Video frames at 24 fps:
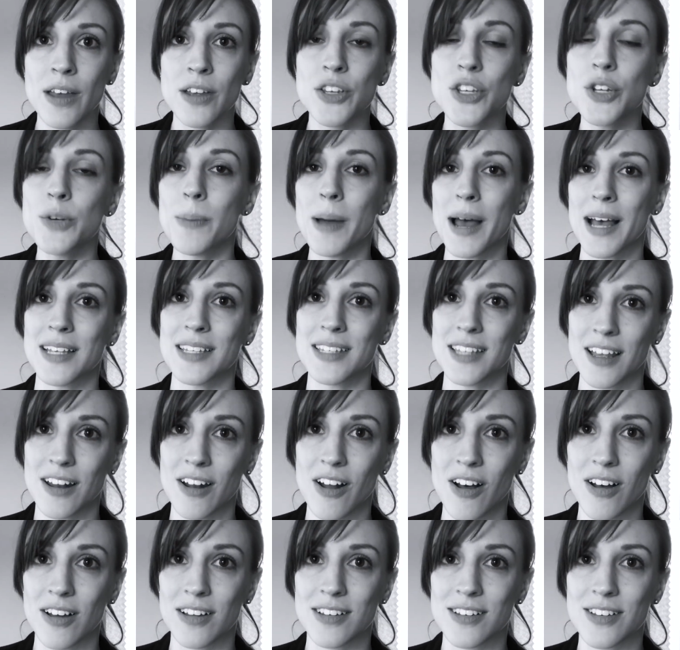to pass that
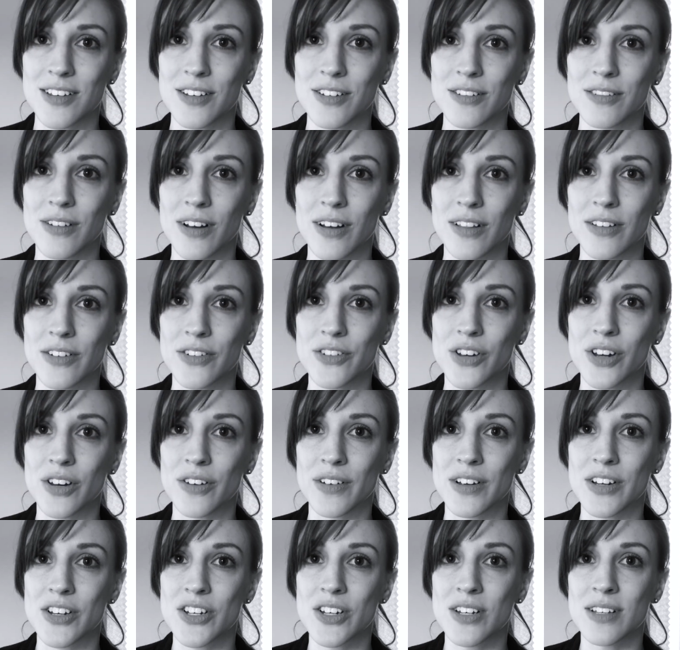on to other
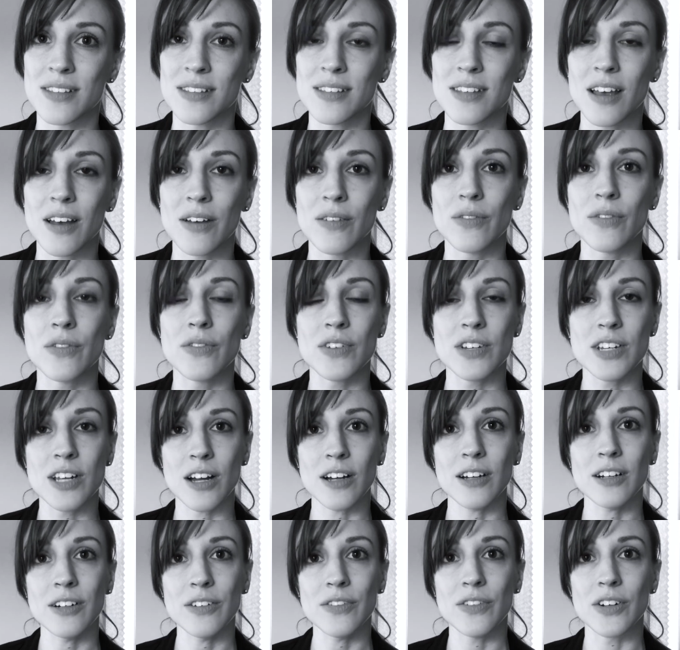generations of
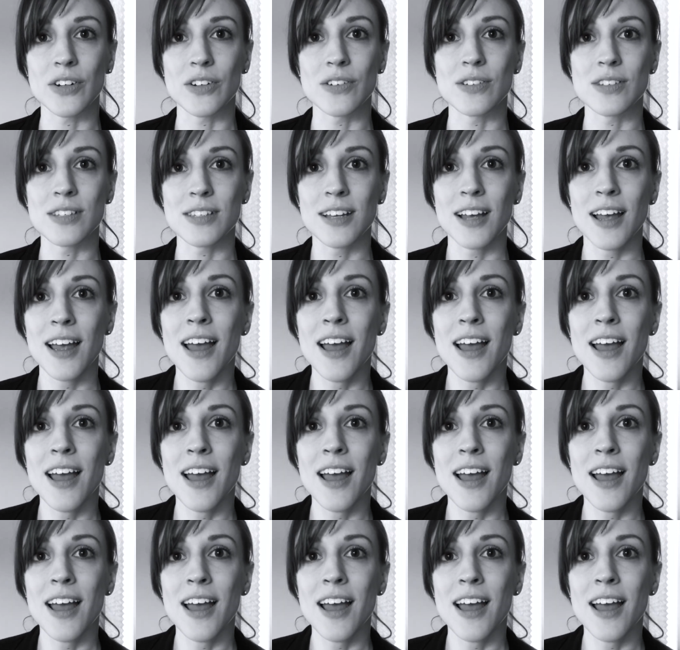photographers.